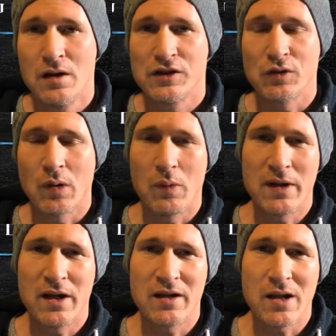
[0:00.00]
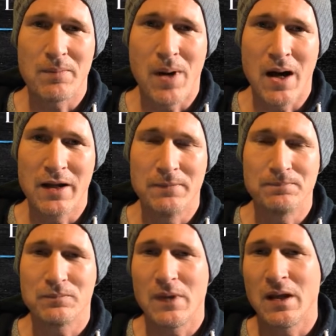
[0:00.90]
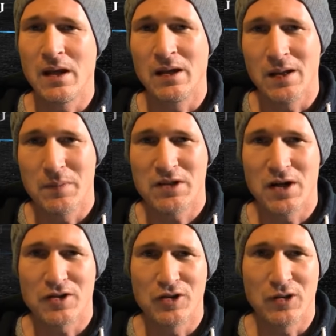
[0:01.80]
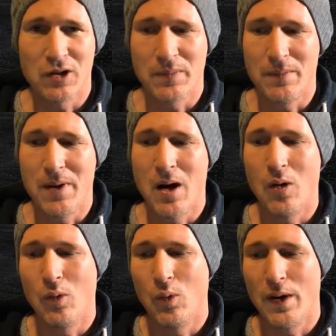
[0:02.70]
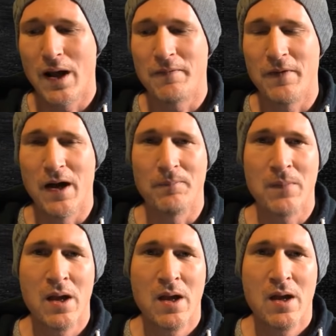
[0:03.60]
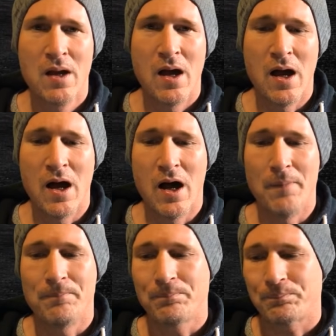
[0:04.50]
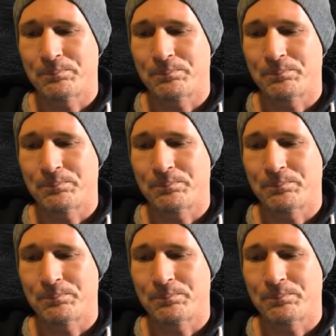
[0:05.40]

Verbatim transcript: So I went ahead and I bought it, and let me talk to you a little bit about what I found. Um,